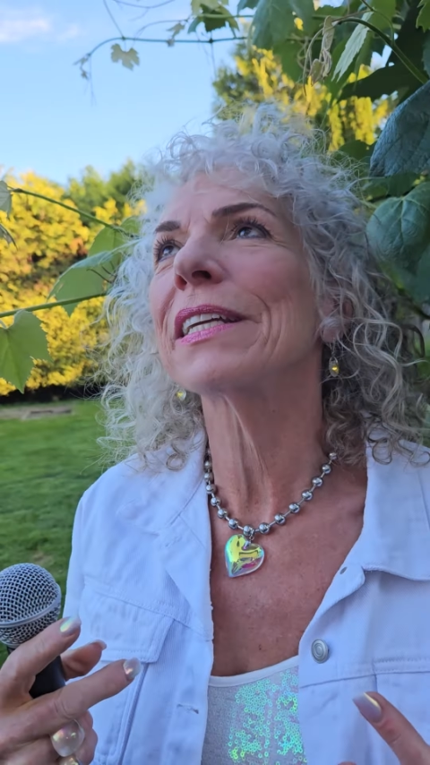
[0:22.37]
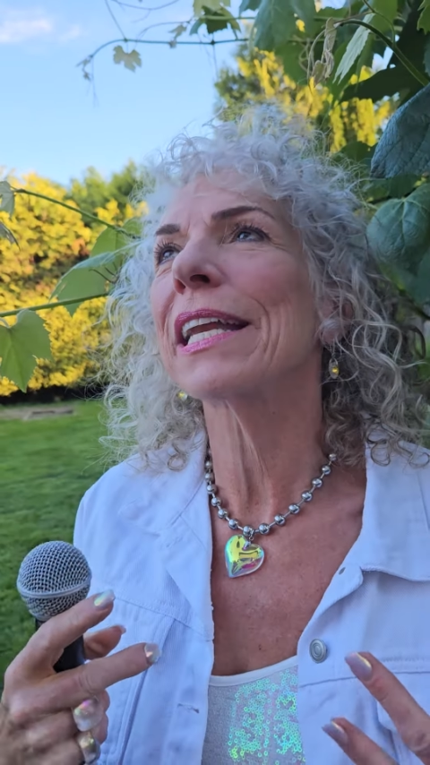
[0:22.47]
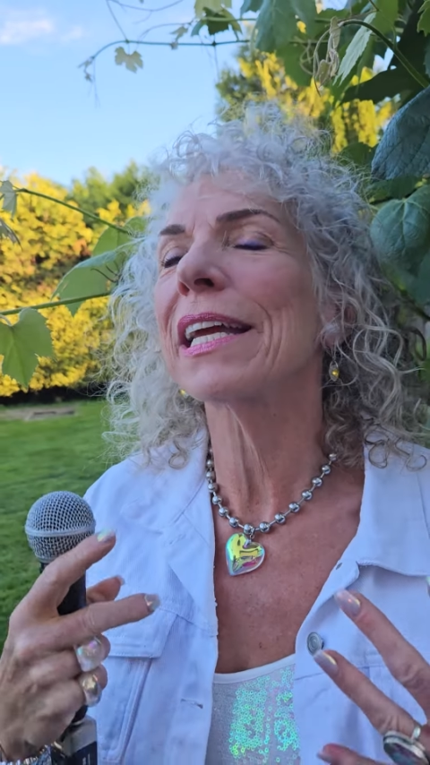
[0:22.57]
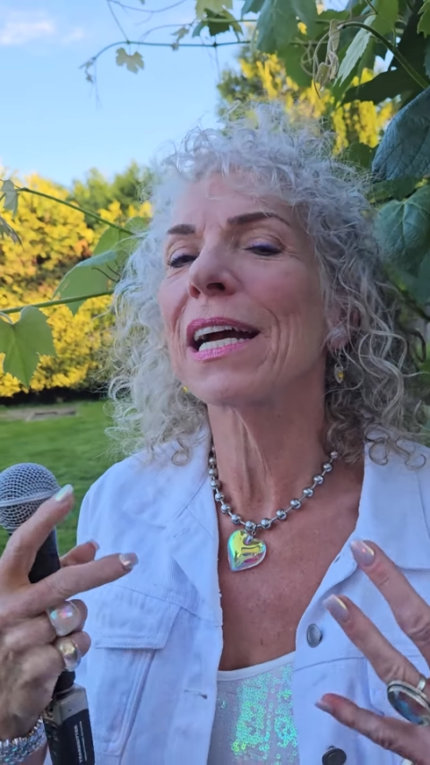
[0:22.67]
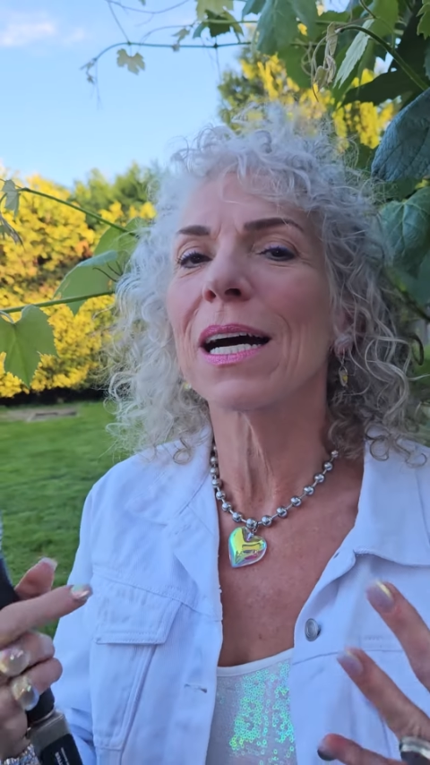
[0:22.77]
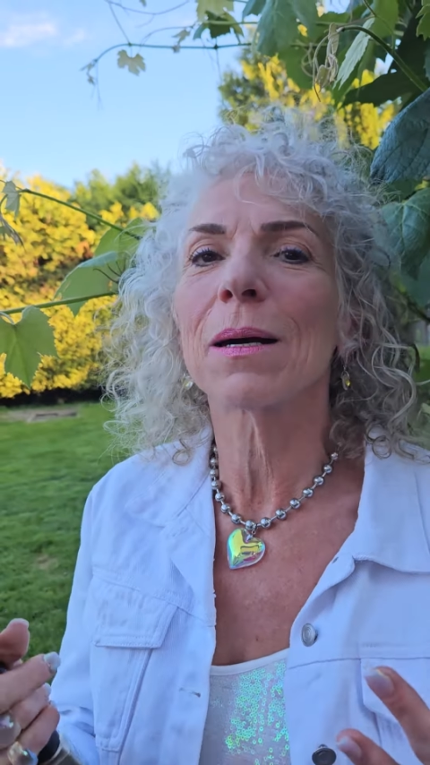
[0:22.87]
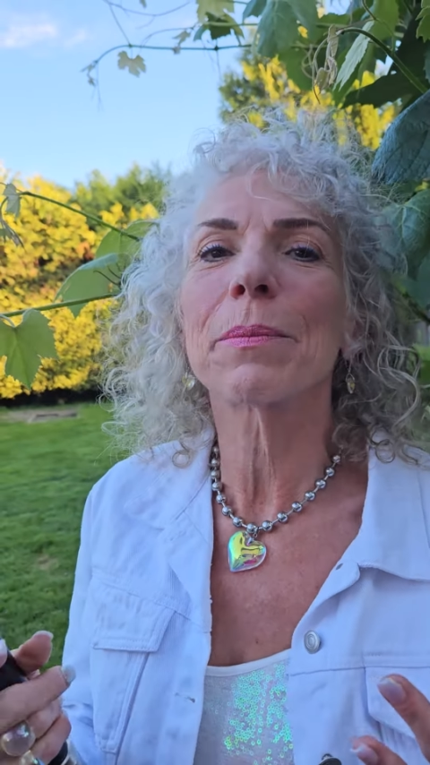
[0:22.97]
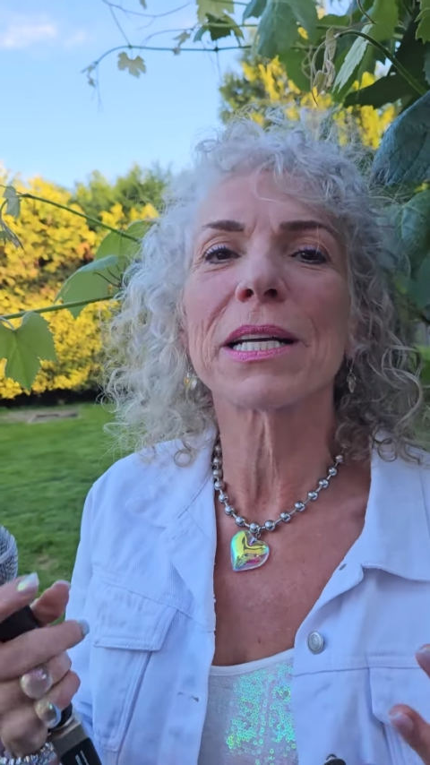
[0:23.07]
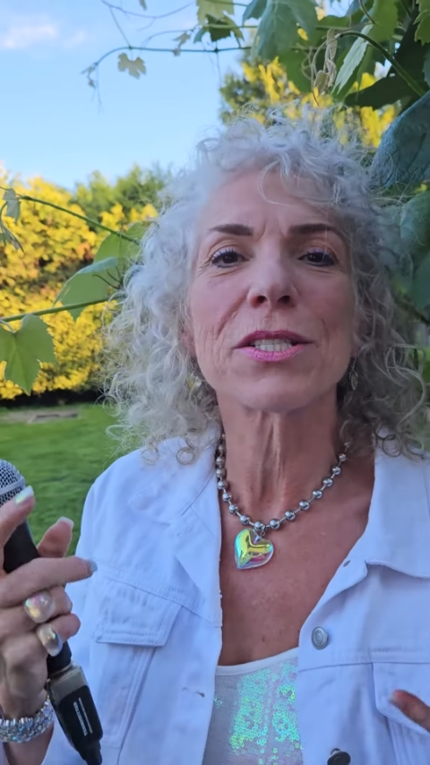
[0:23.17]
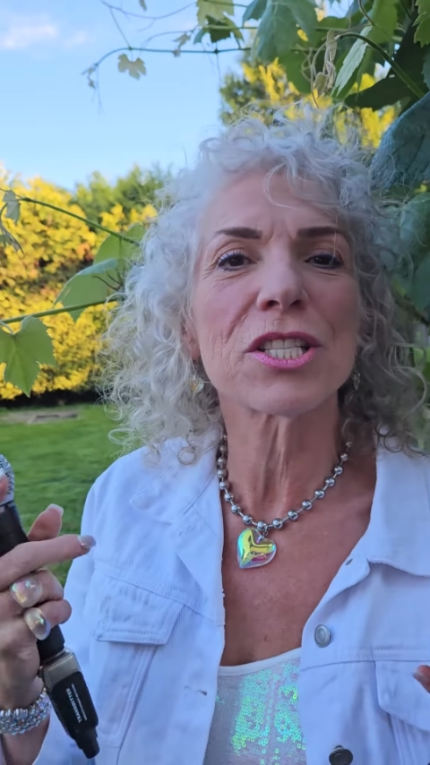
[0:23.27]
getting
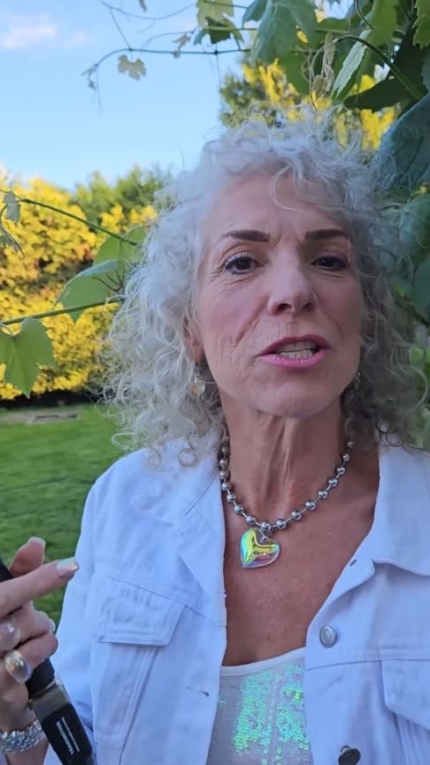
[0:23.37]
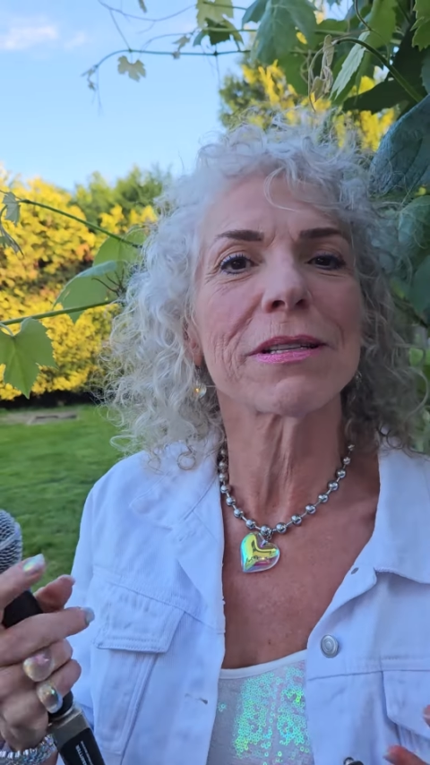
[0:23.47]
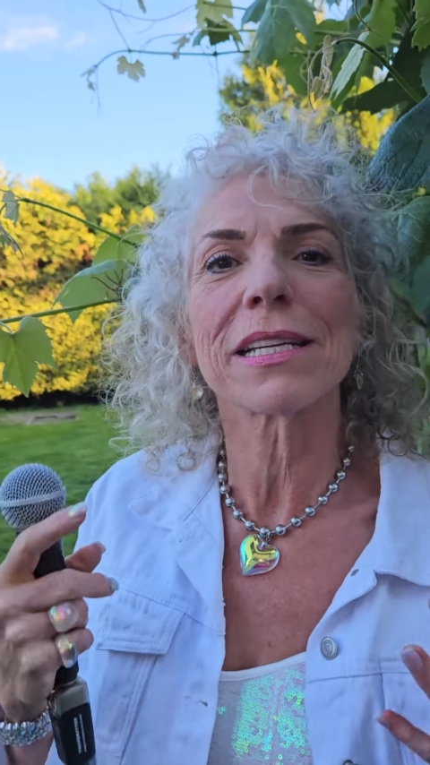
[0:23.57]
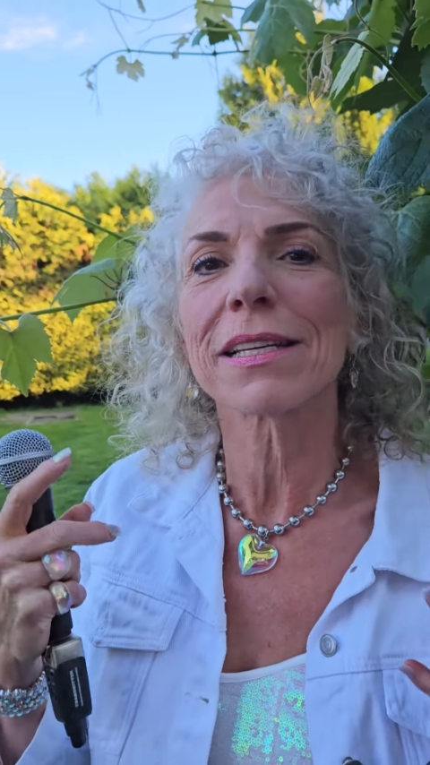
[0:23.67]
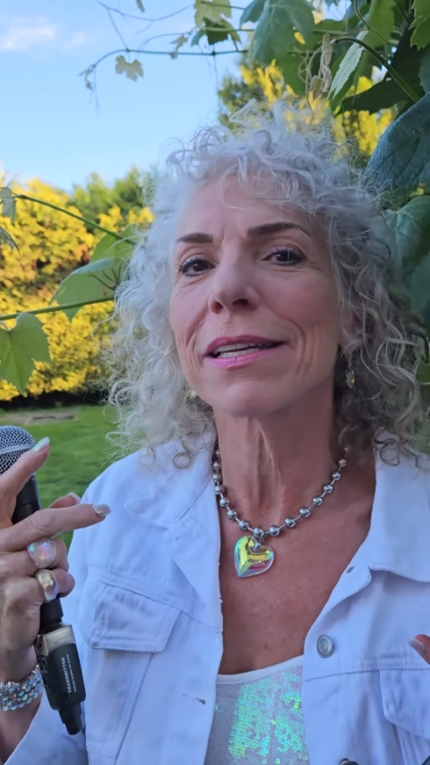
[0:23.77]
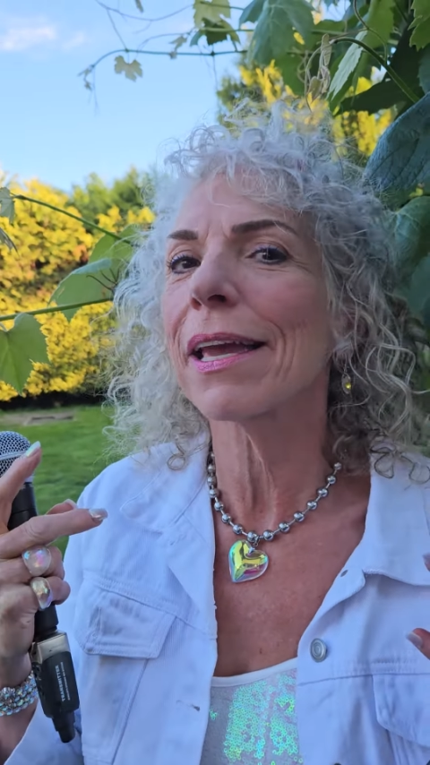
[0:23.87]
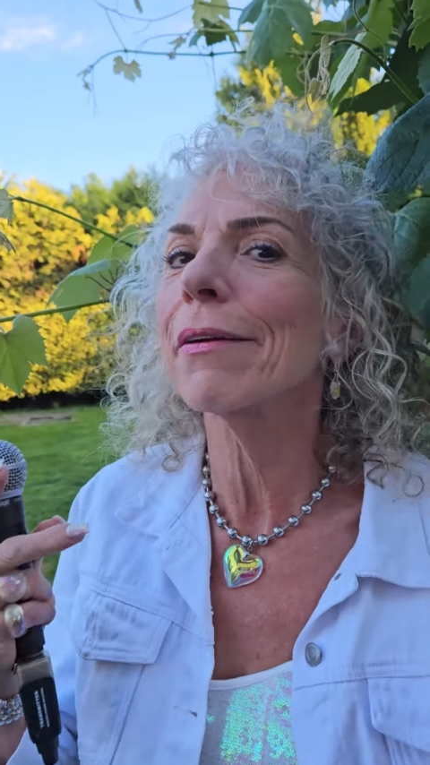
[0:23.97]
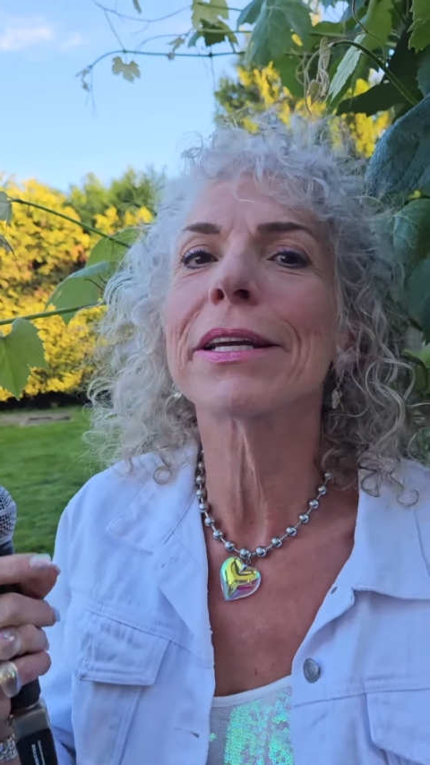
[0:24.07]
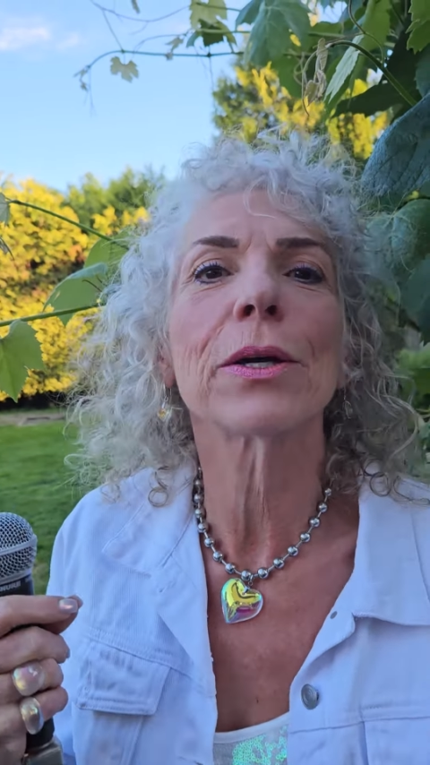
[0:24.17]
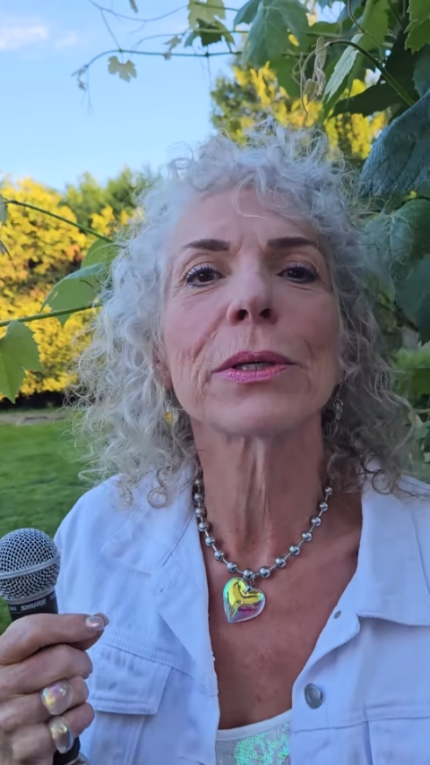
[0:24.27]
up and doing
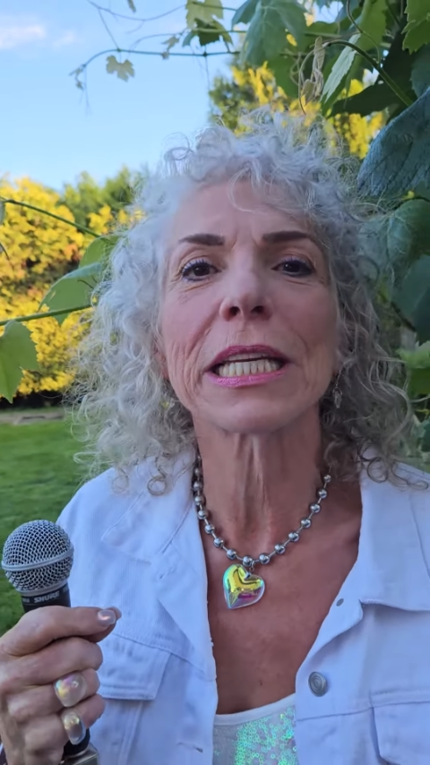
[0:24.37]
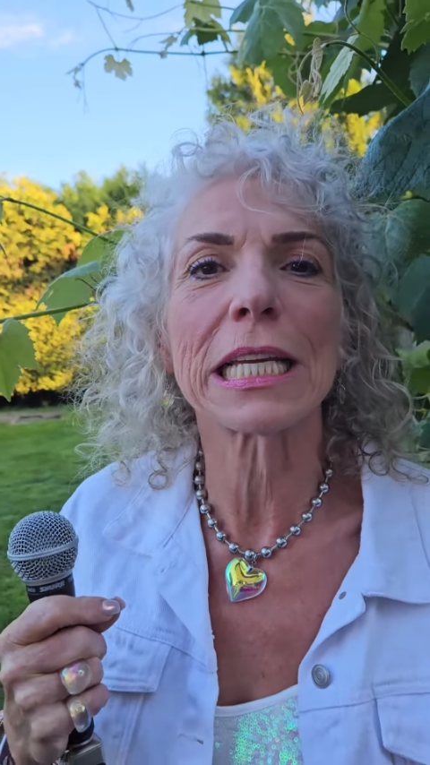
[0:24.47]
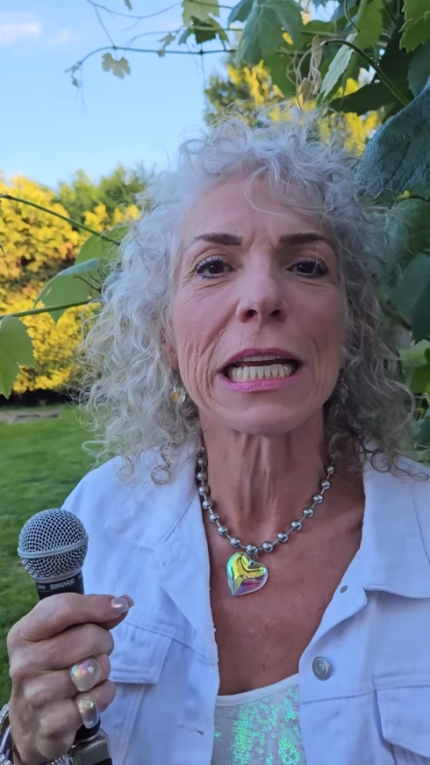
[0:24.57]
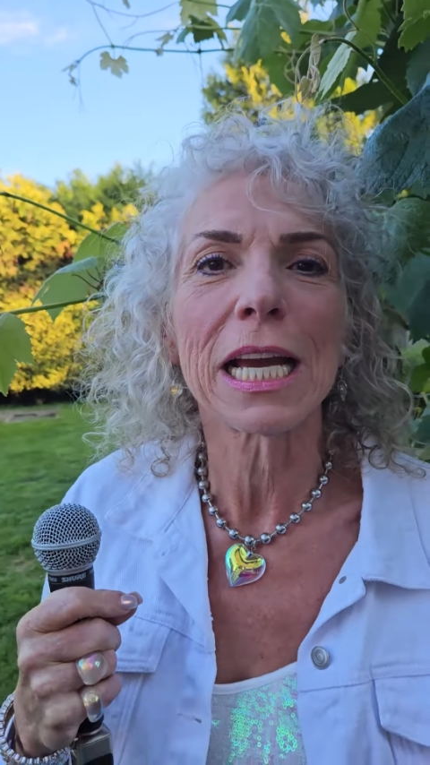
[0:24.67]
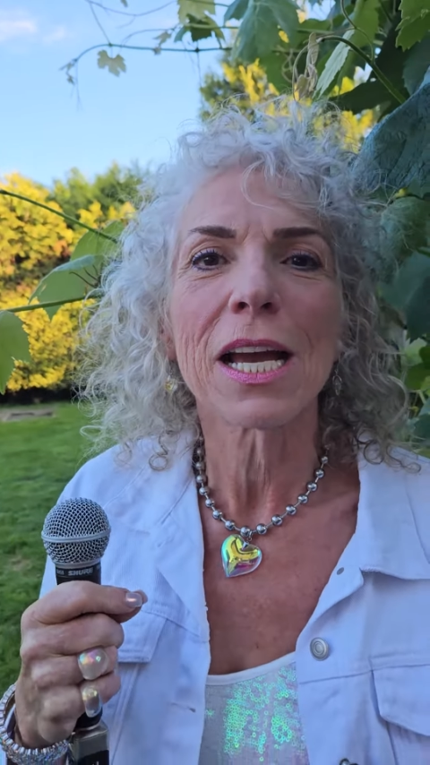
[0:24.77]
karaoke.